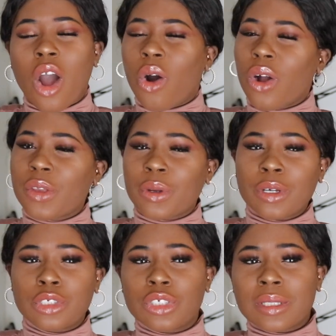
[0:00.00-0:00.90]
Or you
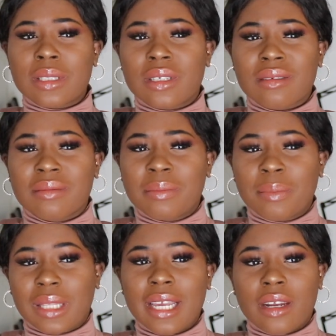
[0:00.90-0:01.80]
could just
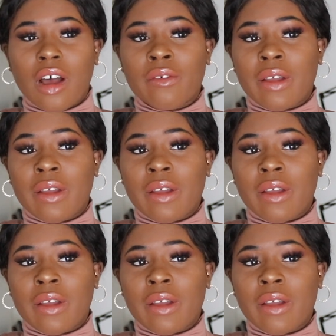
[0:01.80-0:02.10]
play it off.